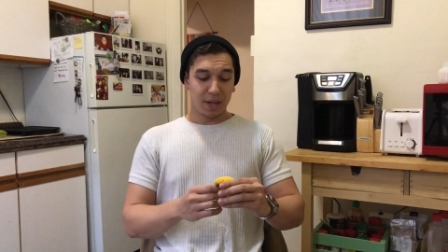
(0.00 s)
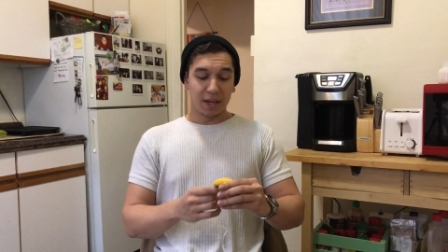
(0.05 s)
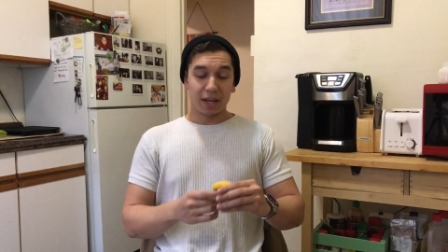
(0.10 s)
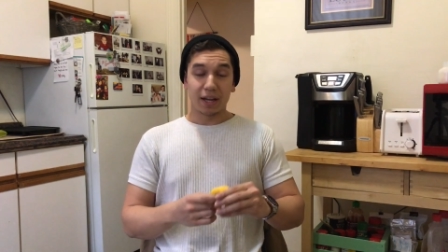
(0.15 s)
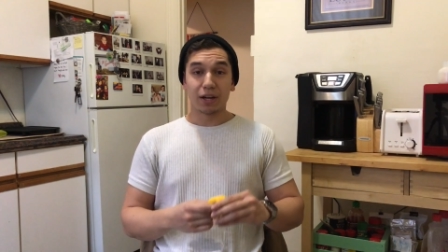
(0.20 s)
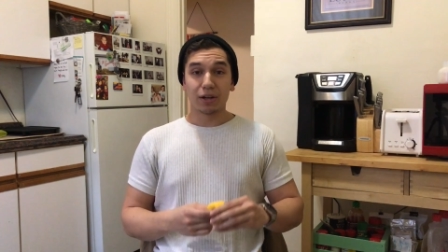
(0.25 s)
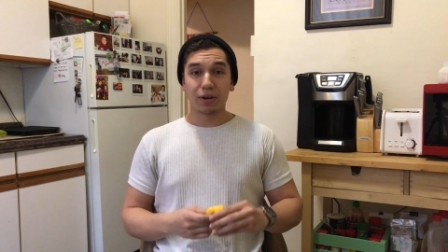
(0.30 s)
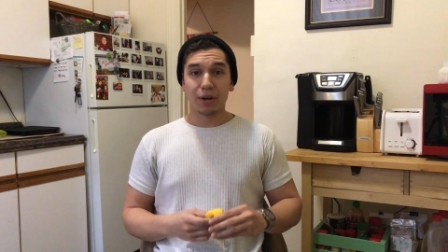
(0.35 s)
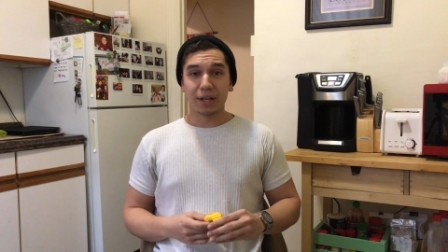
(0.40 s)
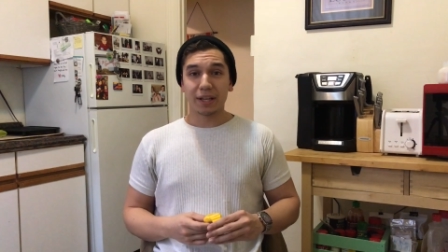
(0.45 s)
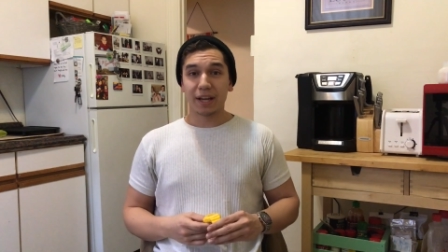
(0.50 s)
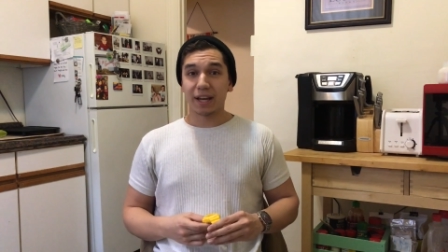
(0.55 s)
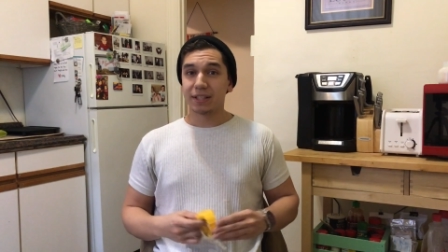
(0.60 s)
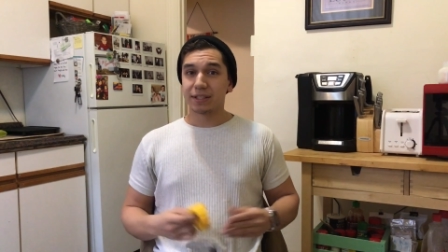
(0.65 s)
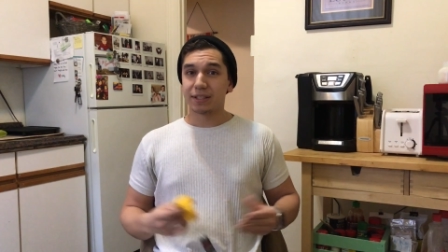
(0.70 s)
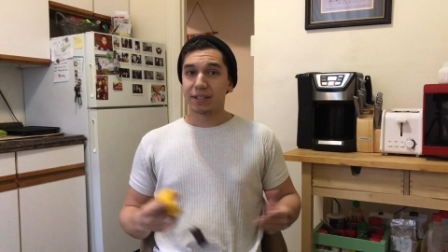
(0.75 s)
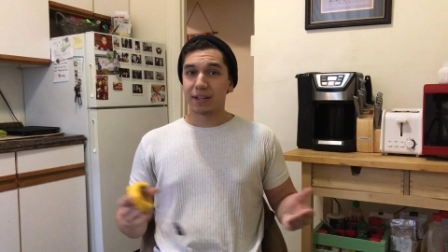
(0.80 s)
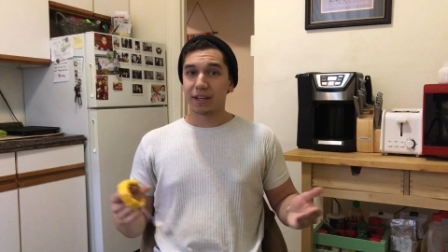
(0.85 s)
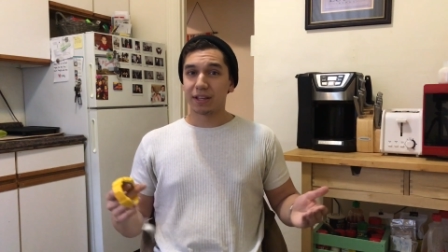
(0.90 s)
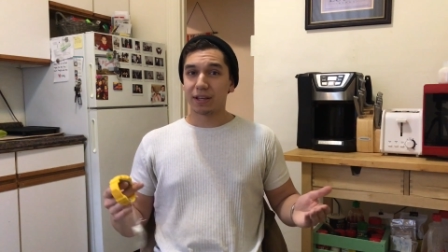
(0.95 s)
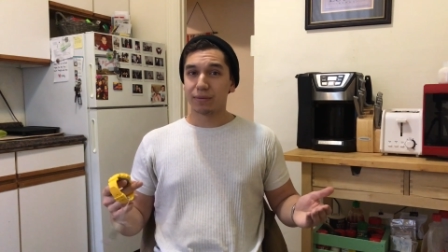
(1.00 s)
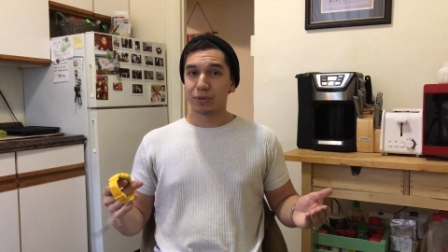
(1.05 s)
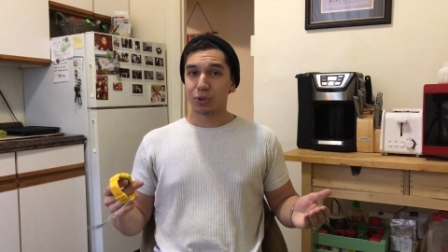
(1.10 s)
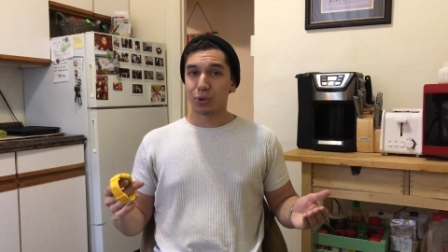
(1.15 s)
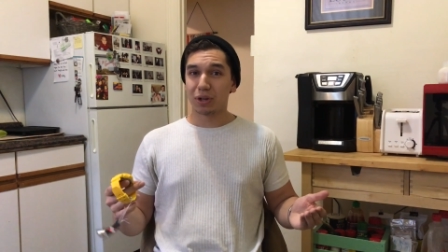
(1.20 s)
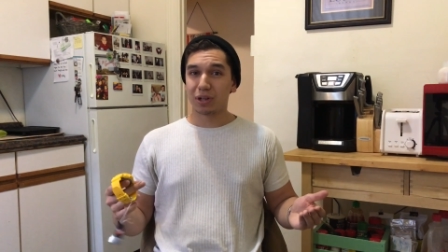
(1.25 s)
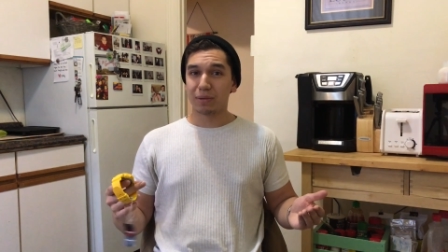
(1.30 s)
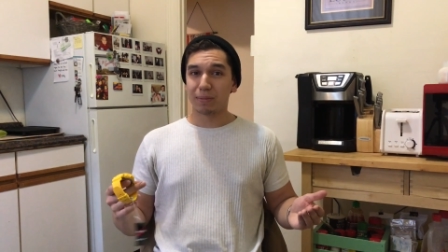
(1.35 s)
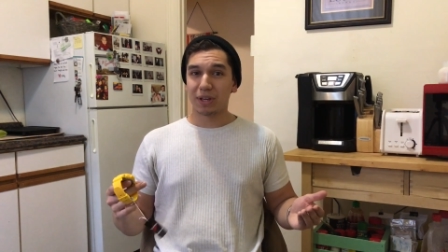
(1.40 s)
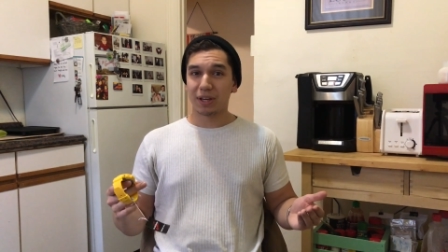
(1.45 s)
And anyway, guys, thank you for
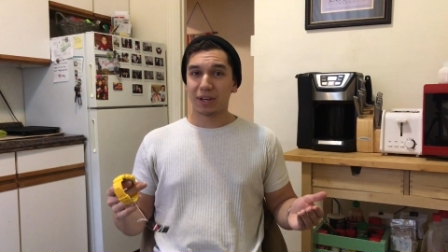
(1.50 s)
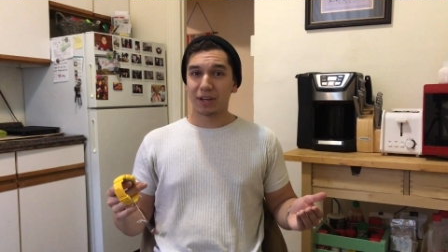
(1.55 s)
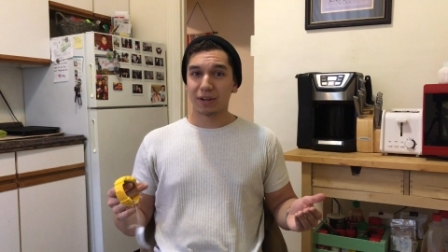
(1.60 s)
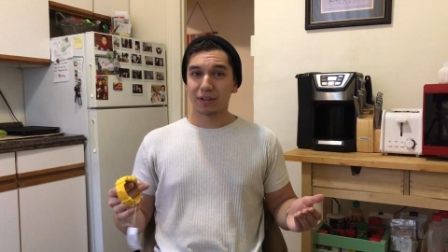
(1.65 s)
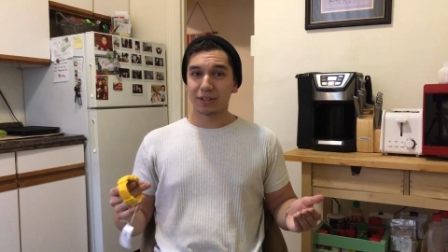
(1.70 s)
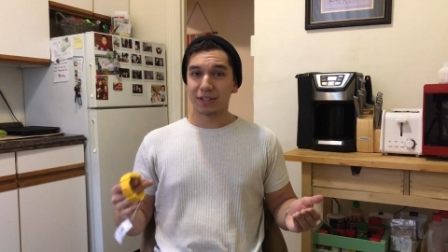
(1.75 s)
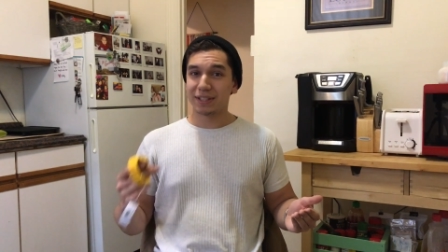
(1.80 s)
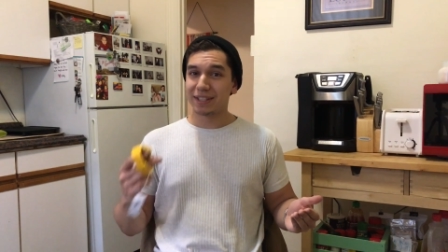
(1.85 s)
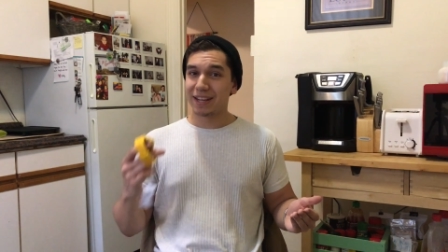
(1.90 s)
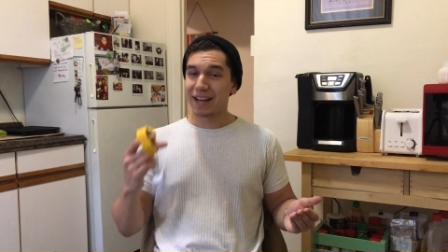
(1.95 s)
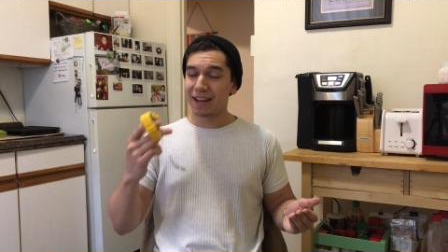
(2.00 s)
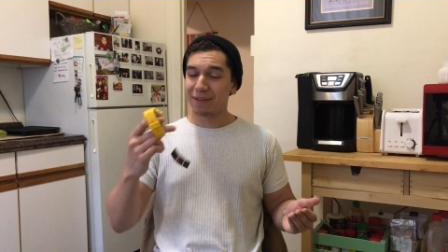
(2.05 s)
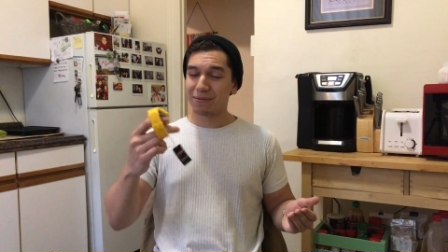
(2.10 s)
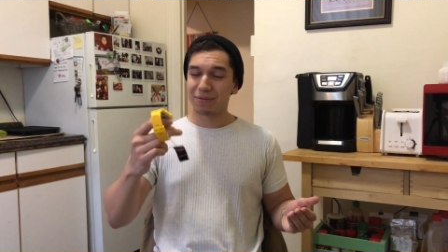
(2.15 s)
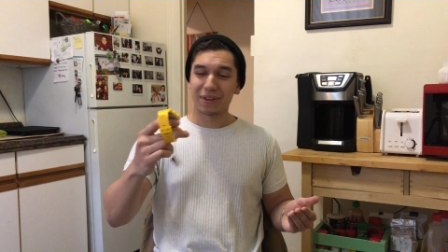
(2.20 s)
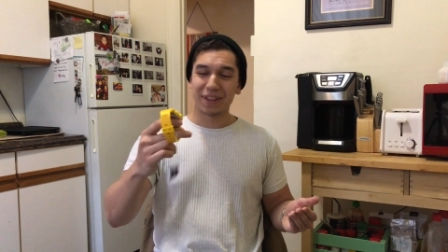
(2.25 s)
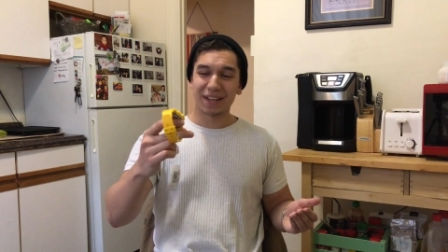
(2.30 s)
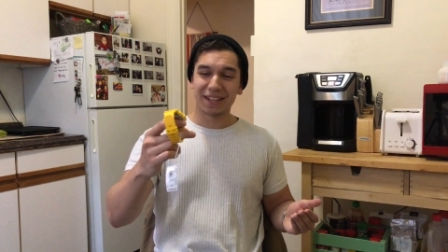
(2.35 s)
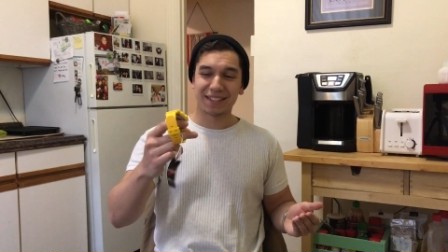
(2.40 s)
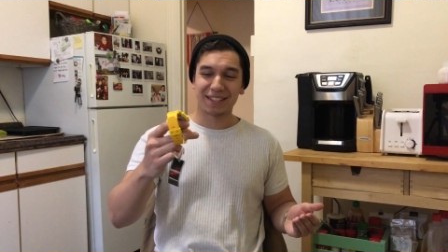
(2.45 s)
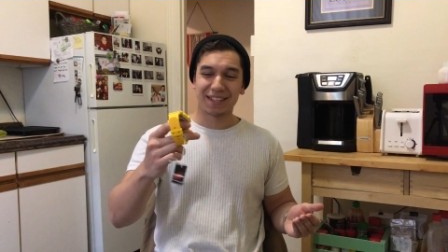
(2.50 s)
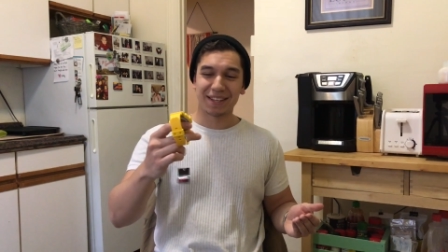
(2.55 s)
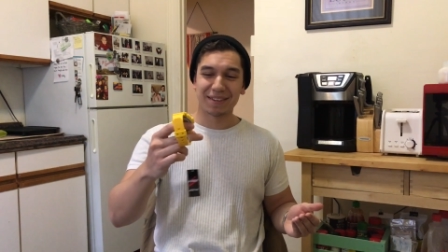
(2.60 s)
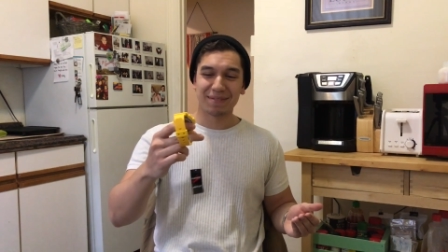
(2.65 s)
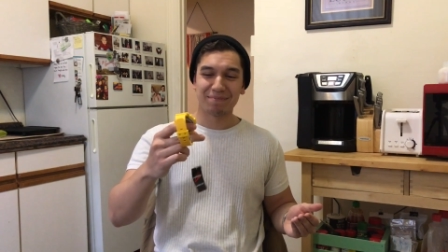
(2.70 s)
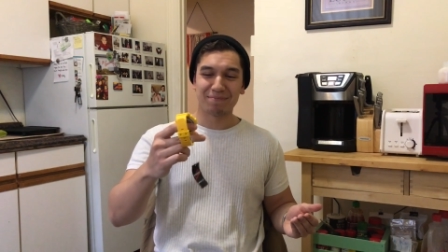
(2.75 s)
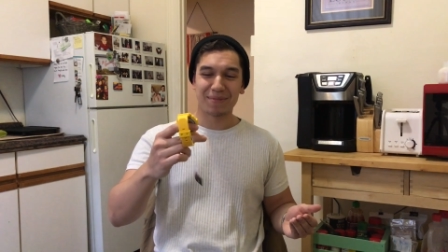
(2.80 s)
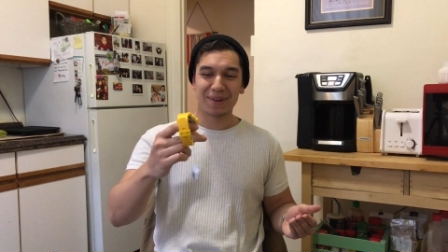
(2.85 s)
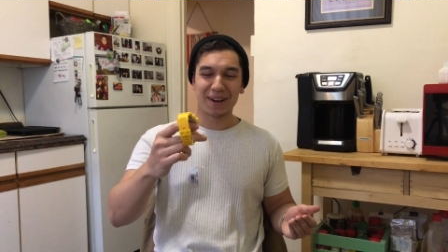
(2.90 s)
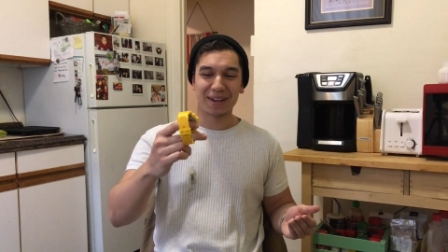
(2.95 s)
joining me here today for this
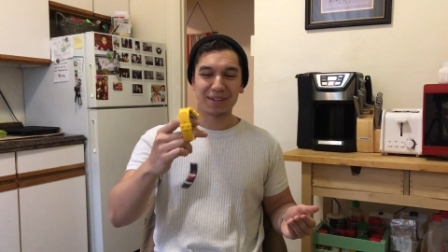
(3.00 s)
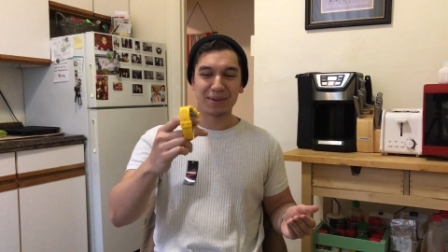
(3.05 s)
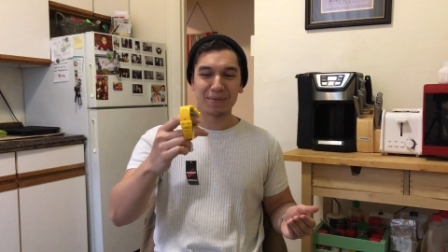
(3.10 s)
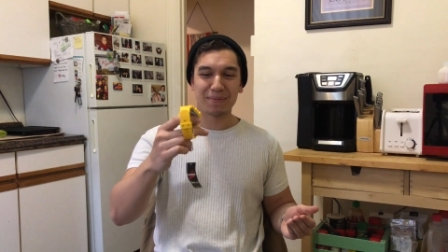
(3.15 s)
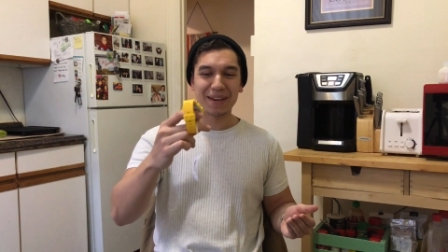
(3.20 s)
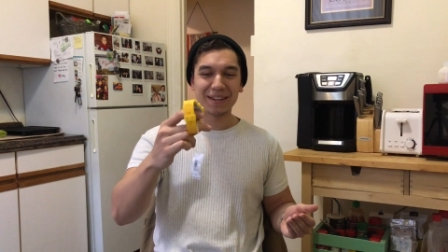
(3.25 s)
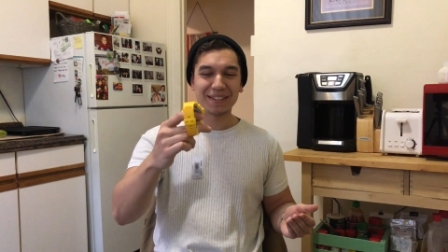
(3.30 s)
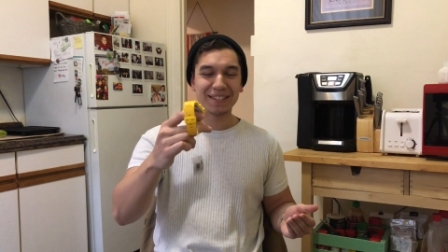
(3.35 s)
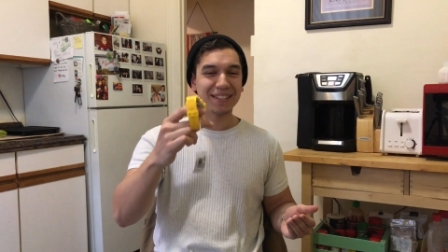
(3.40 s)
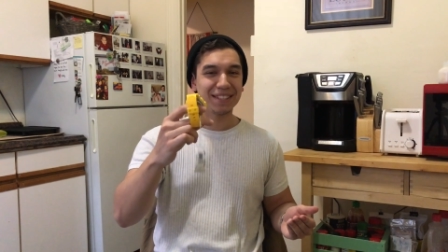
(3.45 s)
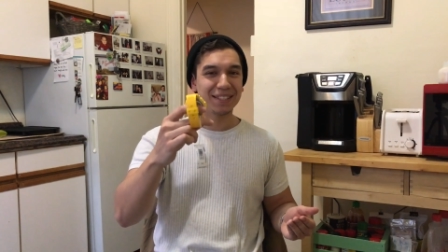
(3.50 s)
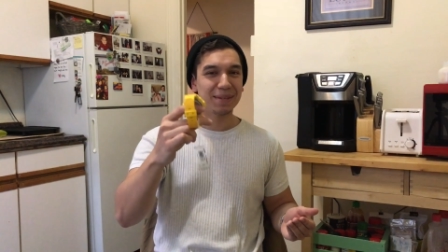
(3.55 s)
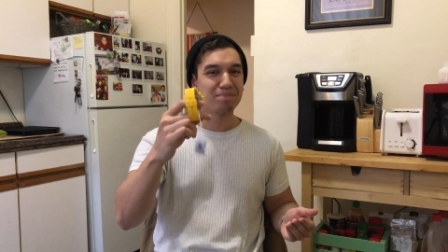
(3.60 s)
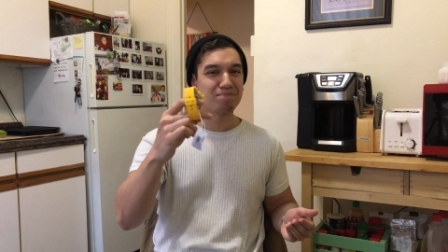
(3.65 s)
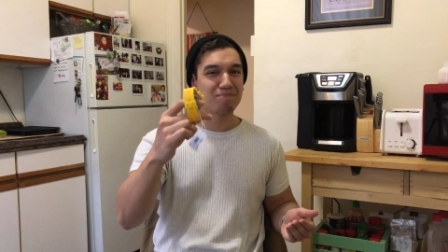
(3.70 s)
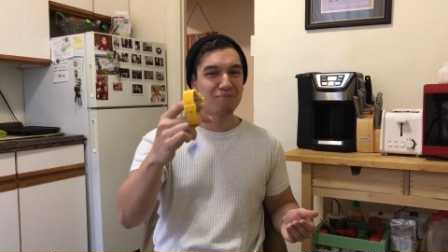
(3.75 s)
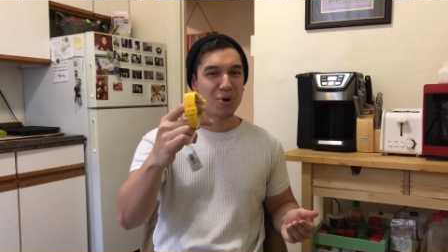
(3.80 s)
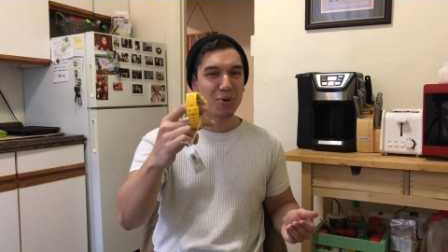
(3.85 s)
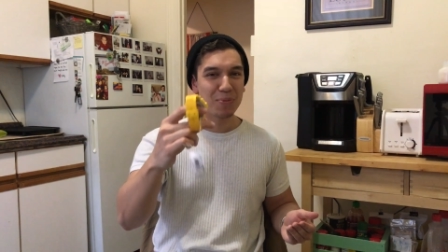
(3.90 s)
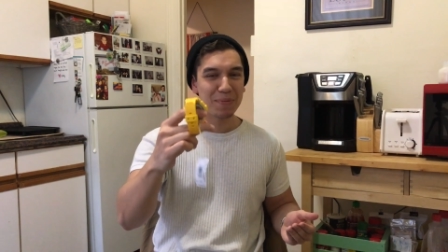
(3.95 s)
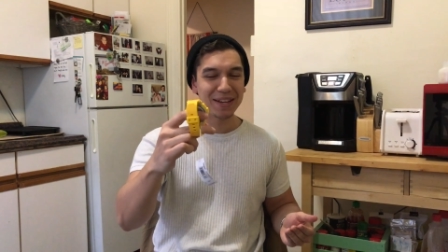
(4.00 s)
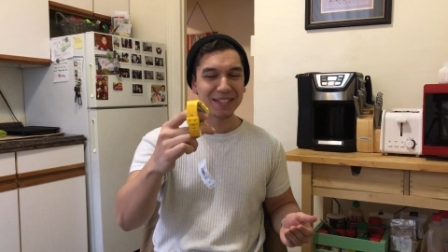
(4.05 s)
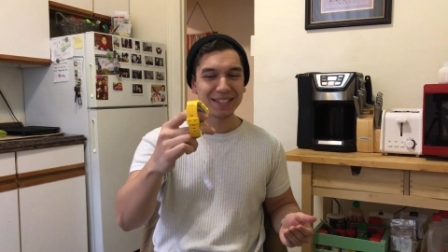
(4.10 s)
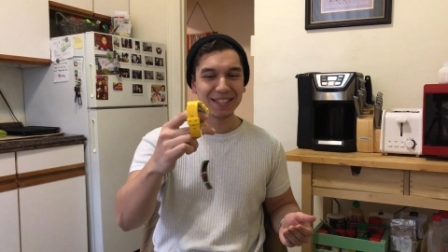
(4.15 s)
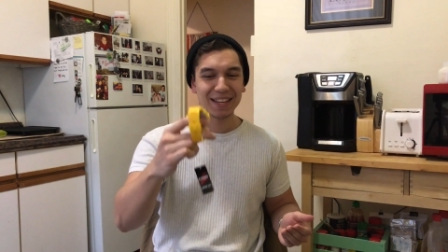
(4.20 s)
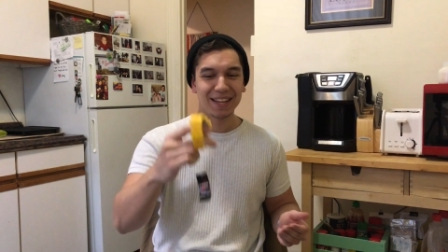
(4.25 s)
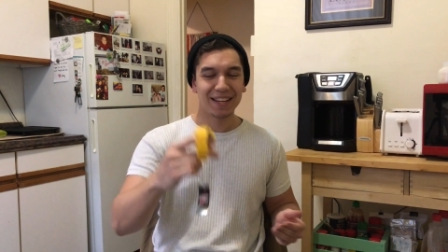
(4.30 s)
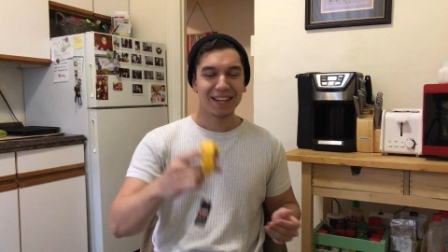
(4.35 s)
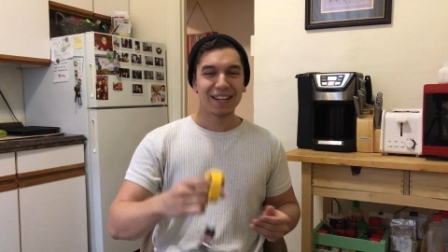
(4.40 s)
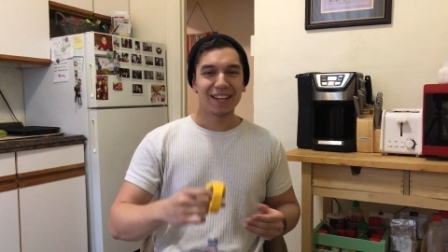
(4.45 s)
monumentous
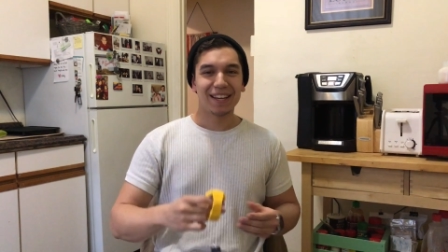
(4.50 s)
moment.